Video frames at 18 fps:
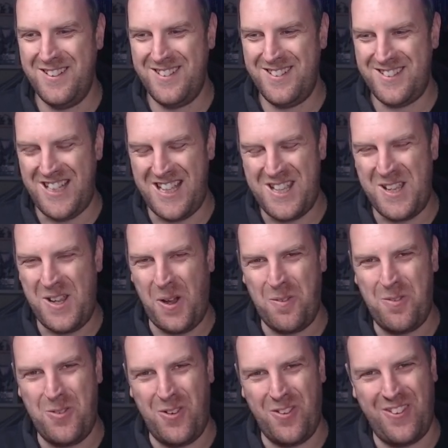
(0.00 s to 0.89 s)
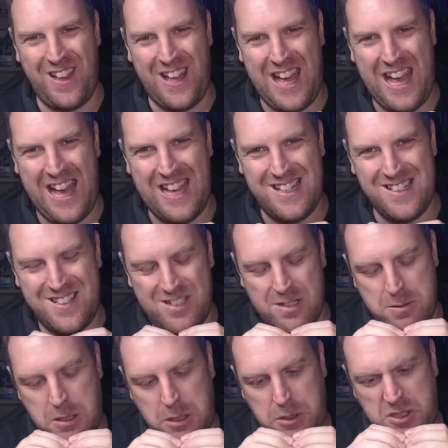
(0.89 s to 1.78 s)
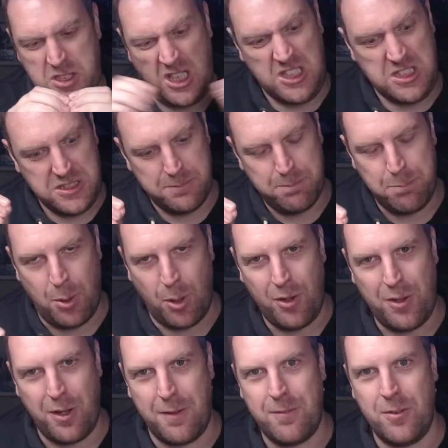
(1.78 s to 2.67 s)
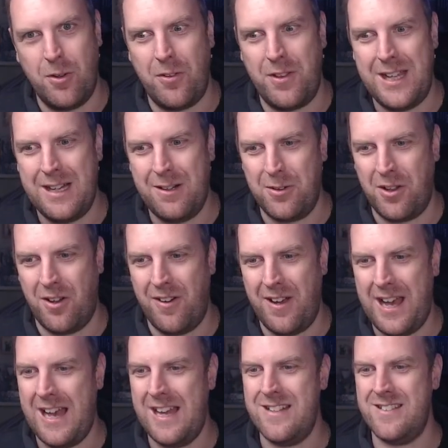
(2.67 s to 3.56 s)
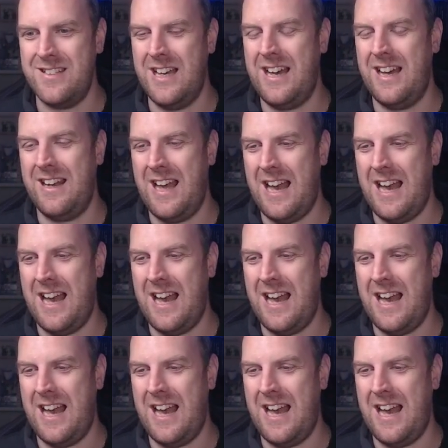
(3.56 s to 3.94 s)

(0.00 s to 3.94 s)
taking off all their heads, pulling off all the Eldar heads and